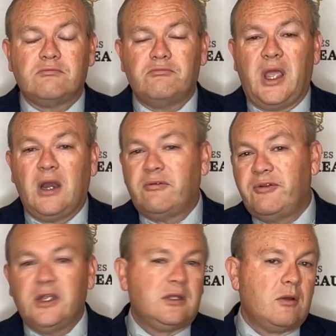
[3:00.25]

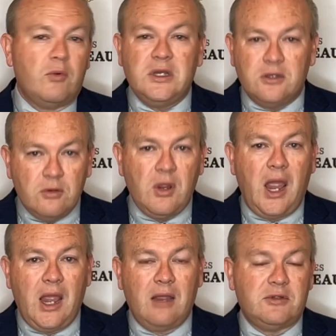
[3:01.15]
benefit that we do
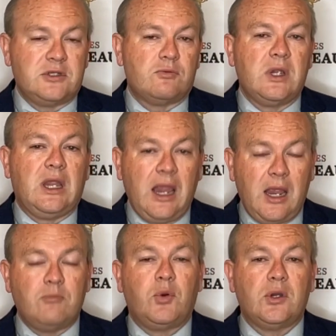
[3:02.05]
have is we
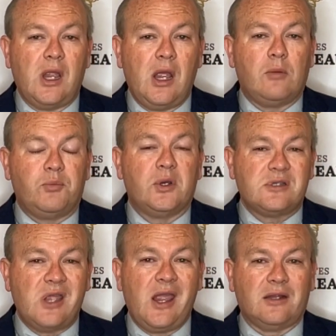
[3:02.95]
can help
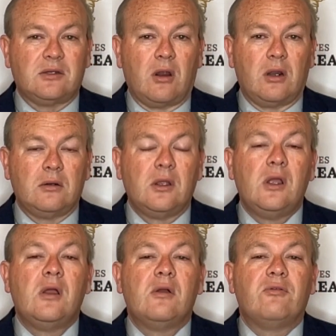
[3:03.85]
protect our
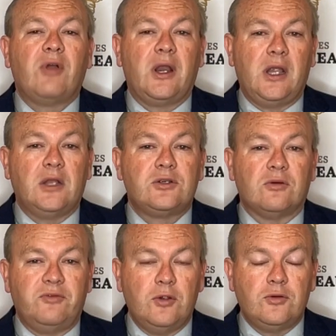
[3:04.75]
financial
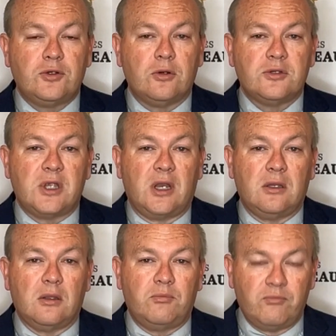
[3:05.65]
futures
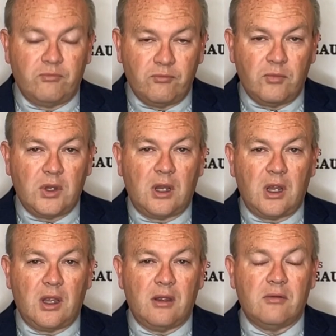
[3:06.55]
and
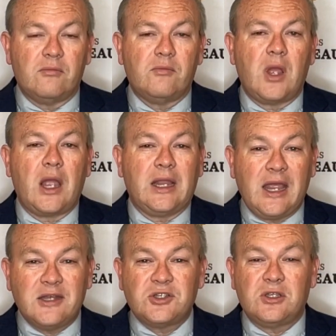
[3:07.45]

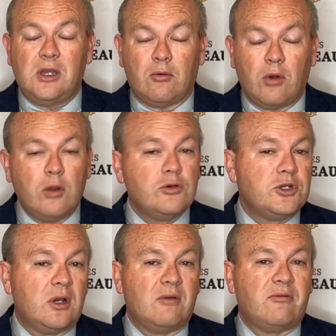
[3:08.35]
against the
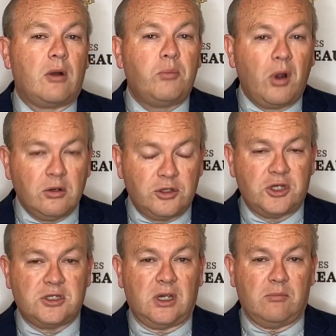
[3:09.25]
erosion of our
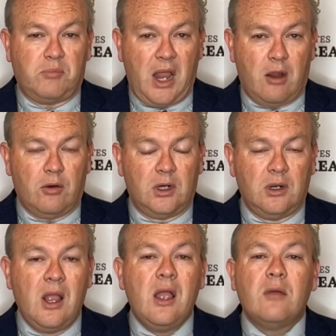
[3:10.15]
purchasing power
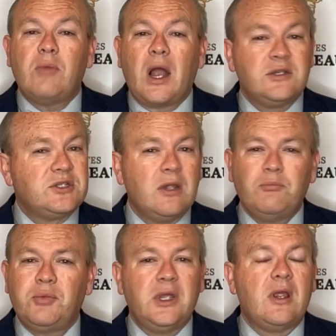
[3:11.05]
by
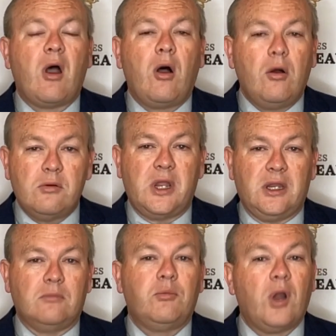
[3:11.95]
simply
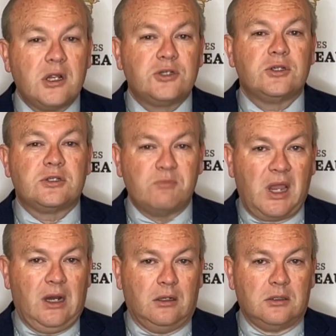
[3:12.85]
owning precious
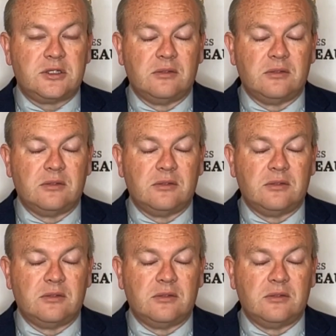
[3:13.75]
metals.